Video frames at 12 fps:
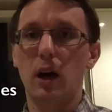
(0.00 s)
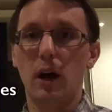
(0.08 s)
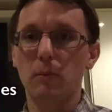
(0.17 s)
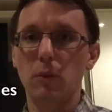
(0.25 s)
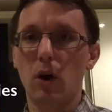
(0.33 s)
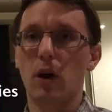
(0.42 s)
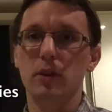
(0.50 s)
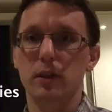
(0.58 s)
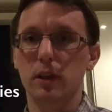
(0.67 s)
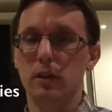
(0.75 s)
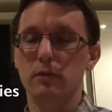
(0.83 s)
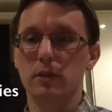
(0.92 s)
I'm not
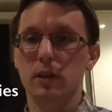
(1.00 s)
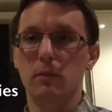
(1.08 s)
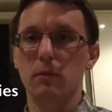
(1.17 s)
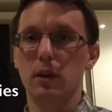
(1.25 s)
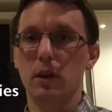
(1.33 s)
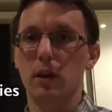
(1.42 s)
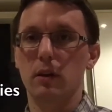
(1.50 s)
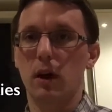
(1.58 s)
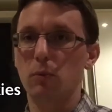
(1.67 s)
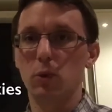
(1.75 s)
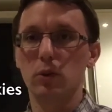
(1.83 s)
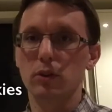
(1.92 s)
asking you to send me that.
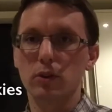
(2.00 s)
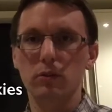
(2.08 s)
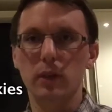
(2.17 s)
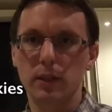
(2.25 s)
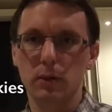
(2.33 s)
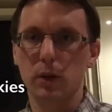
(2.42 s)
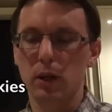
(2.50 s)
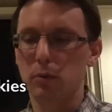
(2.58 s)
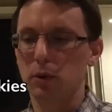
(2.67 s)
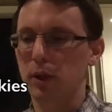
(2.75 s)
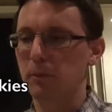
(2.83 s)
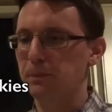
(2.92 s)
I wouldn't do that to
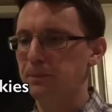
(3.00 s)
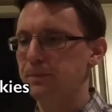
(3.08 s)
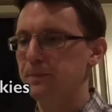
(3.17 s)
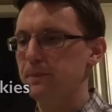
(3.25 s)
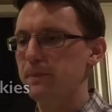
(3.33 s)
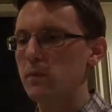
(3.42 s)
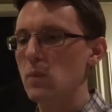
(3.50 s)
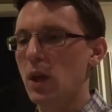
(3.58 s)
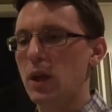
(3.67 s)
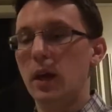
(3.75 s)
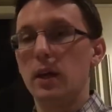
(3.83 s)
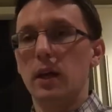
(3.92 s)
anybody.
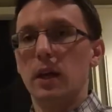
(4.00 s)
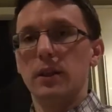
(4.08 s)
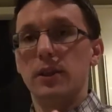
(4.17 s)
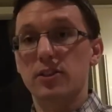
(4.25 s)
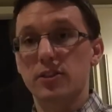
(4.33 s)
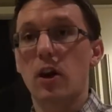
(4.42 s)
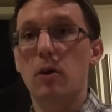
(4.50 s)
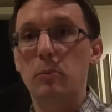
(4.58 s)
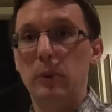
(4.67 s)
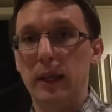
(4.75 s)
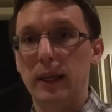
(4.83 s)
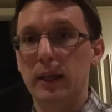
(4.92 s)
The
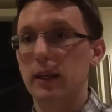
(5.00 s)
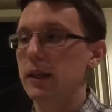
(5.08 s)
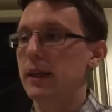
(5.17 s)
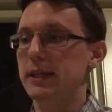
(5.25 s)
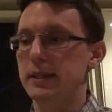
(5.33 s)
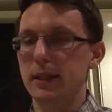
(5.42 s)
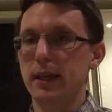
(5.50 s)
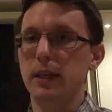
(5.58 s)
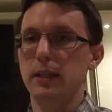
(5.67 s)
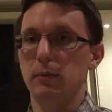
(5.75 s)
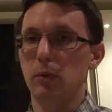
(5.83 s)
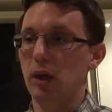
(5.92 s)
sampling is the
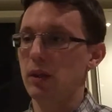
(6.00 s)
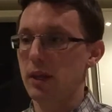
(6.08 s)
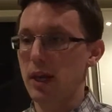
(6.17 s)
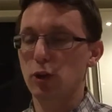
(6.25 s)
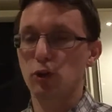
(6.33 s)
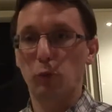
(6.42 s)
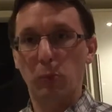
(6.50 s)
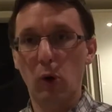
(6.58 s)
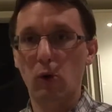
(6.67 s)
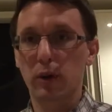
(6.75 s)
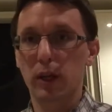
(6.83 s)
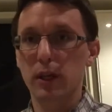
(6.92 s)
easy bit. The actual
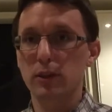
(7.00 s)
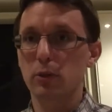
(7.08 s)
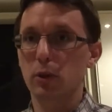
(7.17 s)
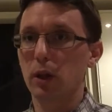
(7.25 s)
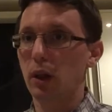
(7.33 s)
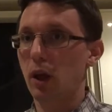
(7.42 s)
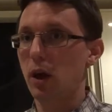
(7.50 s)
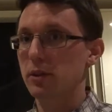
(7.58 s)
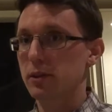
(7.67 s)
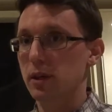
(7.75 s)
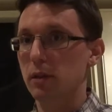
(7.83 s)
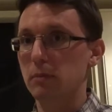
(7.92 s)
pouring it into a
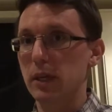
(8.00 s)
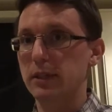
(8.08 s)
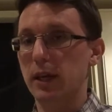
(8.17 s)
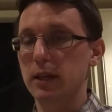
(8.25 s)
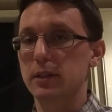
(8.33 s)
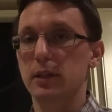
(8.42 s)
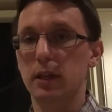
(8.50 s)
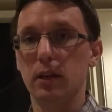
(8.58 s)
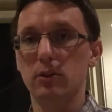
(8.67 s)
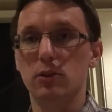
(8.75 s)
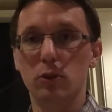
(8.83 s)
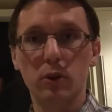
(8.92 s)
glass and me tasting it
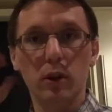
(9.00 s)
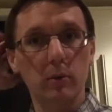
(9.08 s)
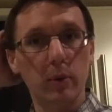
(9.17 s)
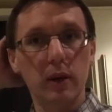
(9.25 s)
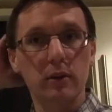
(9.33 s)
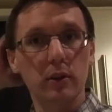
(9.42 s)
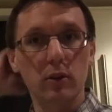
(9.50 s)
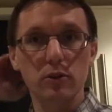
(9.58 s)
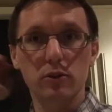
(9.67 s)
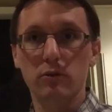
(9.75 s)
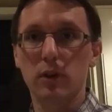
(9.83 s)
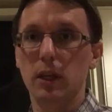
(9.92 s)
and talking about it on
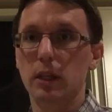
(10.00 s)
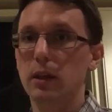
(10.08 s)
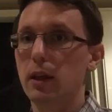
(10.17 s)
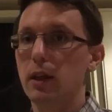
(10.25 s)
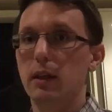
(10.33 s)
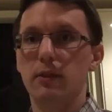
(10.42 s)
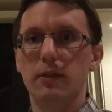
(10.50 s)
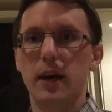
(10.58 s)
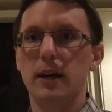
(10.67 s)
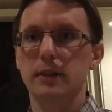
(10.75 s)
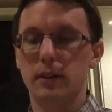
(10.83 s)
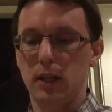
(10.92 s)
screen,
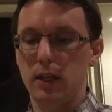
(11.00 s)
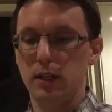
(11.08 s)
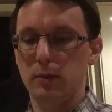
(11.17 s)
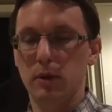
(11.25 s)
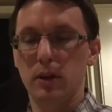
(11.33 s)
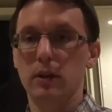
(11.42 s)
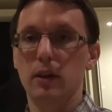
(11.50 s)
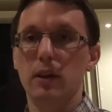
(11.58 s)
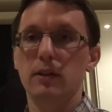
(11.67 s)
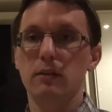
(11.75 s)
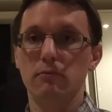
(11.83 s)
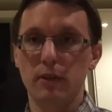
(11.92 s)
that's the easy
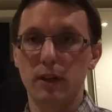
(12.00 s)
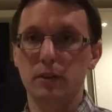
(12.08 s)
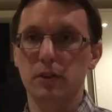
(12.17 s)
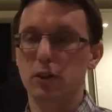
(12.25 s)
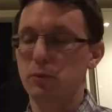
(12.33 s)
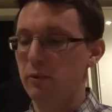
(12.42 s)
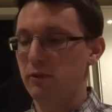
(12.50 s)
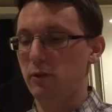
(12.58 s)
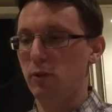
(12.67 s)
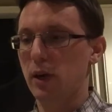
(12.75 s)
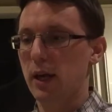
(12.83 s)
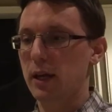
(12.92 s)
bit. The research
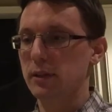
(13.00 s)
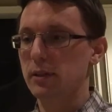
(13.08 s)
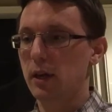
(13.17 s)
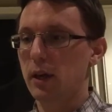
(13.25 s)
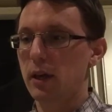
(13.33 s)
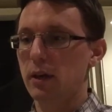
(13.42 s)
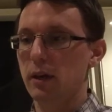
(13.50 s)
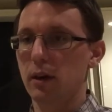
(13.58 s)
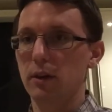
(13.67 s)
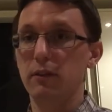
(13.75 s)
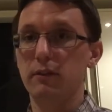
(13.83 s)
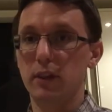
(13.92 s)
beforehand,
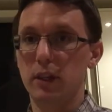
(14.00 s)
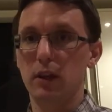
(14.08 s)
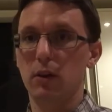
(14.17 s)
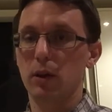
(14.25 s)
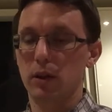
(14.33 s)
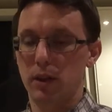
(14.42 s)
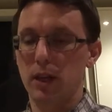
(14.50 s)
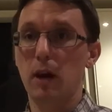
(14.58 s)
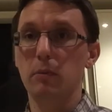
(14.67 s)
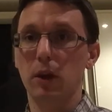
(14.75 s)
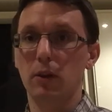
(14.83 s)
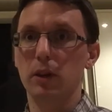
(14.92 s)
the videoing, the
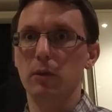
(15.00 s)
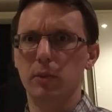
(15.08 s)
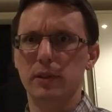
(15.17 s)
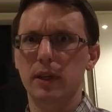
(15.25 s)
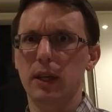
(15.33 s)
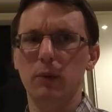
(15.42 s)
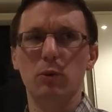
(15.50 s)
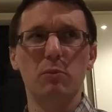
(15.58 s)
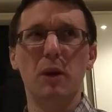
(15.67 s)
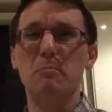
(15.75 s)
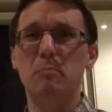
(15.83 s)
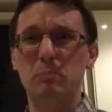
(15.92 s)
uploading, particularly with
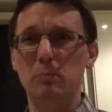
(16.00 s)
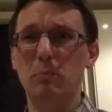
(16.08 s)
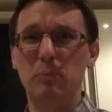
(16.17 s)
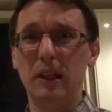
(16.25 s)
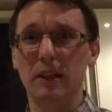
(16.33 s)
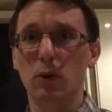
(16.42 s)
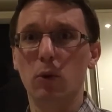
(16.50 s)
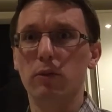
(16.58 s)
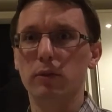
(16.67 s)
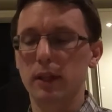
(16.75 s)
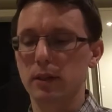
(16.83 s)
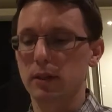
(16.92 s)
my bloody
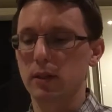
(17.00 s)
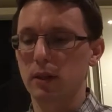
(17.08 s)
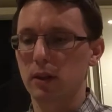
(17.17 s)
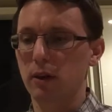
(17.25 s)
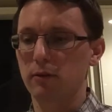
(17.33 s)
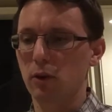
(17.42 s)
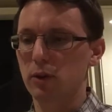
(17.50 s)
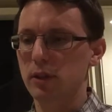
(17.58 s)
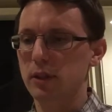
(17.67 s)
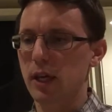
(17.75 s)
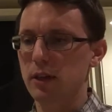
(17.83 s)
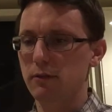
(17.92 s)
awful internet that I've got that
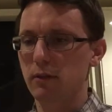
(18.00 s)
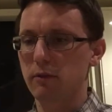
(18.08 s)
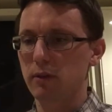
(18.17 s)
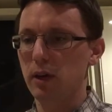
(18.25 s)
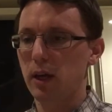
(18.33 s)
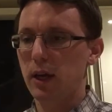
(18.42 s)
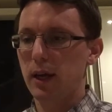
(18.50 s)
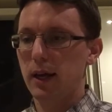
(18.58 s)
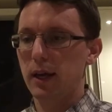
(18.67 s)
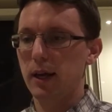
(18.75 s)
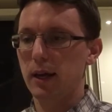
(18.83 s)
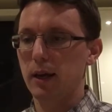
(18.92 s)
takes forever,
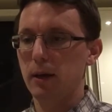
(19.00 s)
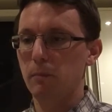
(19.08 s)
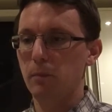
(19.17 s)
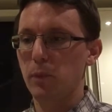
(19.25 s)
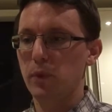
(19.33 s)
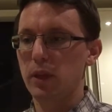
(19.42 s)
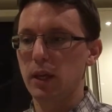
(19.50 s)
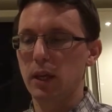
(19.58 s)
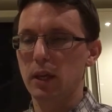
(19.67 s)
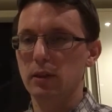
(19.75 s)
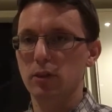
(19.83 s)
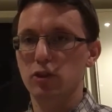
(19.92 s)

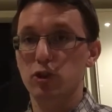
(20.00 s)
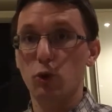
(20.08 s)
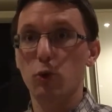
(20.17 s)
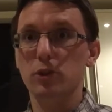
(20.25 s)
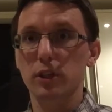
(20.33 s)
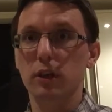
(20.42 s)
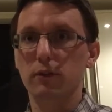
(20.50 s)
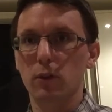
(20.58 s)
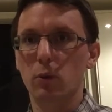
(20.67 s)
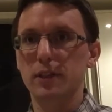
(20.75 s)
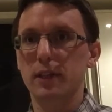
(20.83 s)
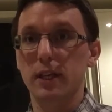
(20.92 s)
the sourcing of the
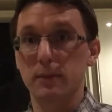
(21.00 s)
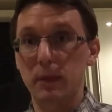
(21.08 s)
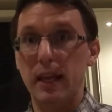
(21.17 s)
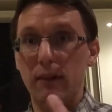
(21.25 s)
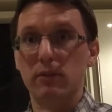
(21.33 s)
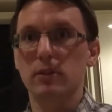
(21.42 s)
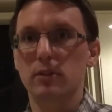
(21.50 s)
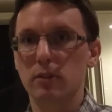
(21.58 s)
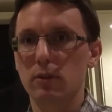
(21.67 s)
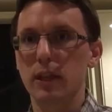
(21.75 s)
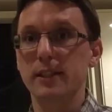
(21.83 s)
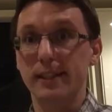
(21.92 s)
whiskies, me having to do
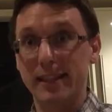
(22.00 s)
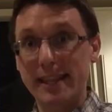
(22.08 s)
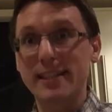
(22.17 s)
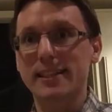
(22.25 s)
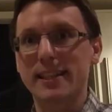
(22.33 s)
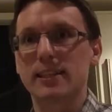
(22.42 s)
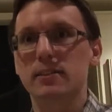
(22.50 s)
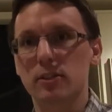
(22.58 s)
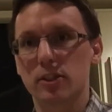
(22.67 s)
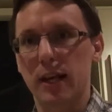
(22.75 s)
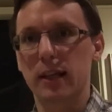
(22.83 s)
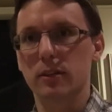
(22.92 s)
this is the
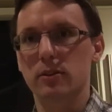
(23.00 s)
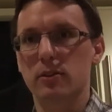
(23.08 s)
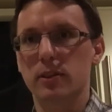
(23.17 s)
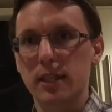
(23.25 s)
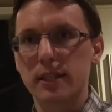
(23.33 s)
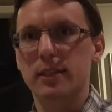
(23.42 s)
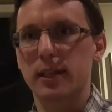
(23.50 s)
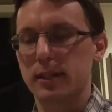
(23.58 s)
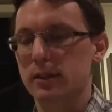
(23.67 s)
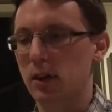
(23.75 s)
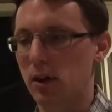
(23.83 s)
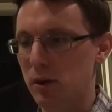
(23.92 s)
challenge. This
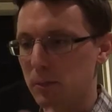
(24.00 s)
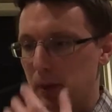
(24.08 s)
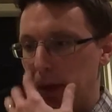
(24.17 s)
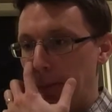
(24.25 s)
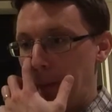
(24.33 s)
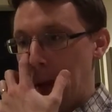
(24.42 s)
is the hard bit.